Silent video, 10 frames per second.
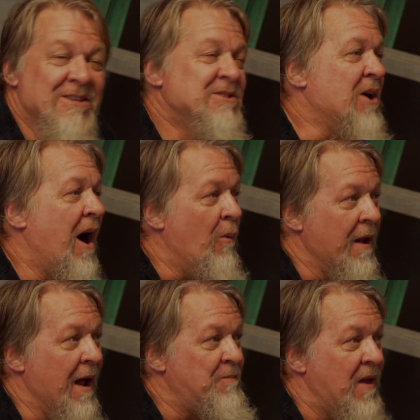So I
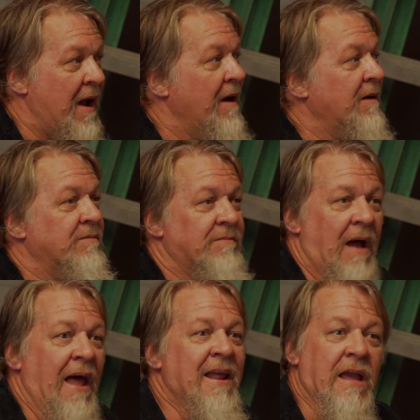went up there.
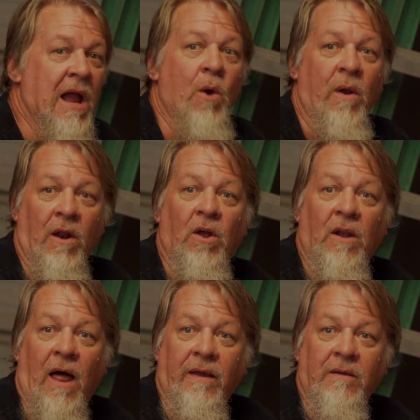I didn't care what it looked
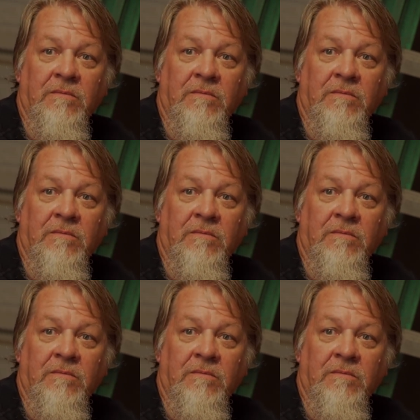like.